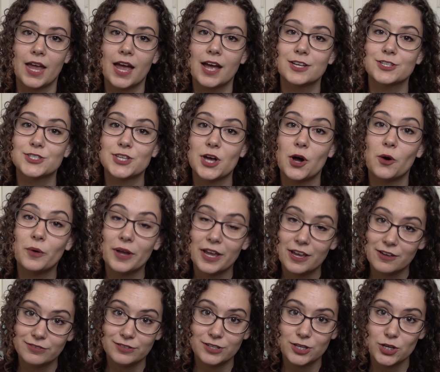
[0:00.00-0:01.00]
So
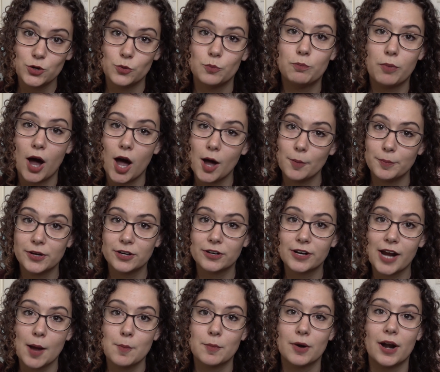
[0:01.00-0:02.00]
if you pop your
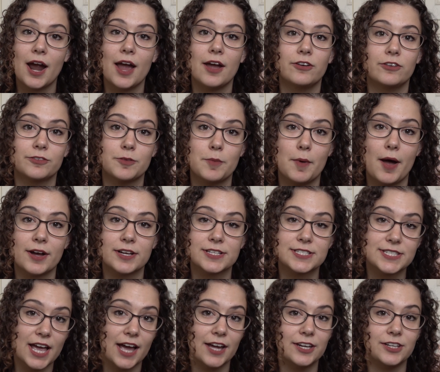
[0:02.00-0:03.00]
camera out of the
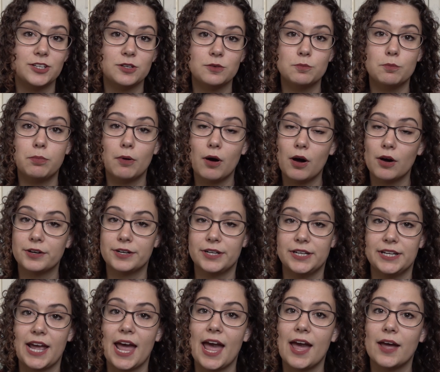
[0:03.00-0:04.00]
box and you bought
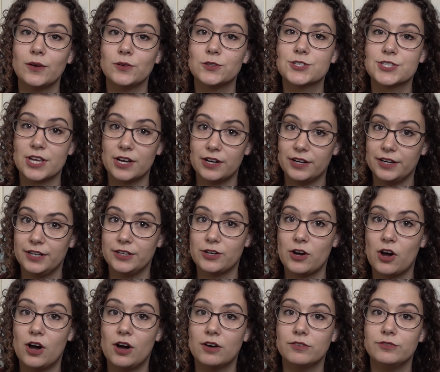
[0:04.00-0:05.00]
it outside
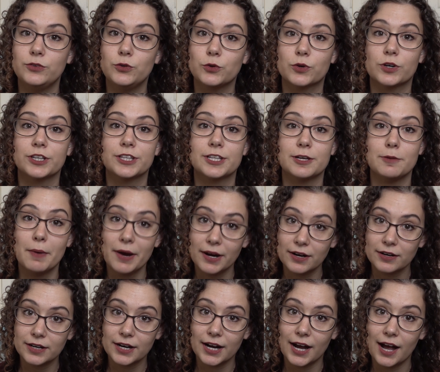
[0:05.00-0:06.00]
of North
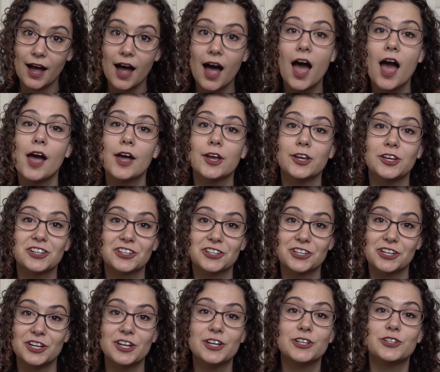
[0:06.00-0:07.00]
America, you're
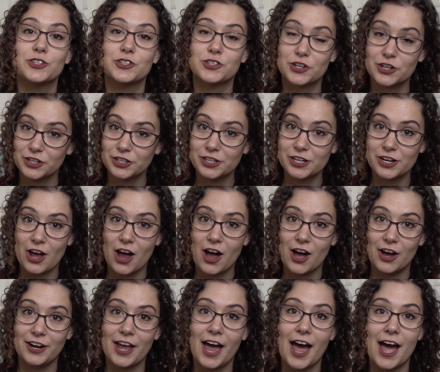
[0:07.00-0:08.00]
going to turn it
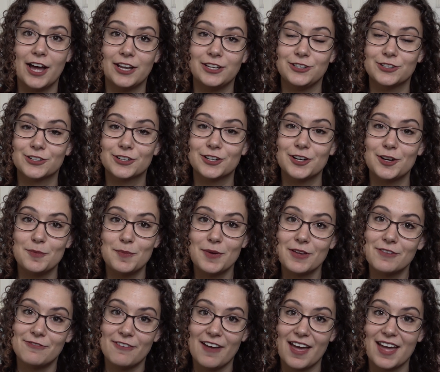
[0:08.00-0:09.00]
on and you're going to be
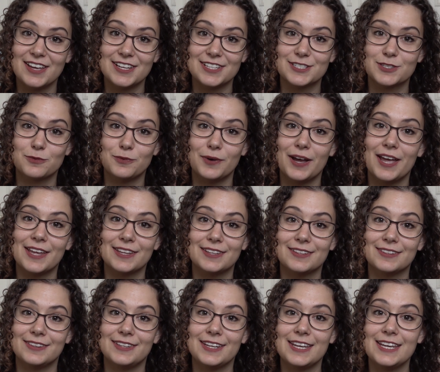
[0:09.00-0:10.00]
faced
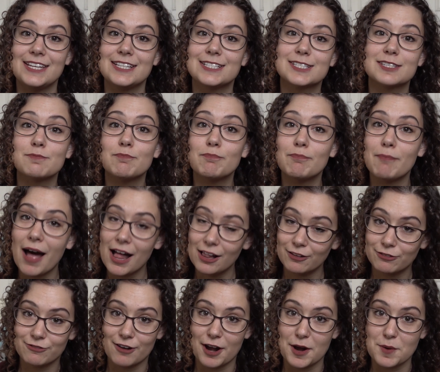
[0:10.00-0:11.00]
with these PAL
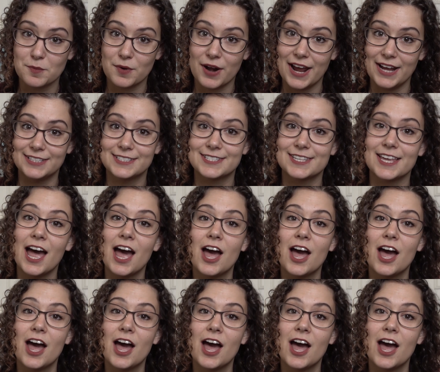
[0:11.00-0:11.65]
frame rates,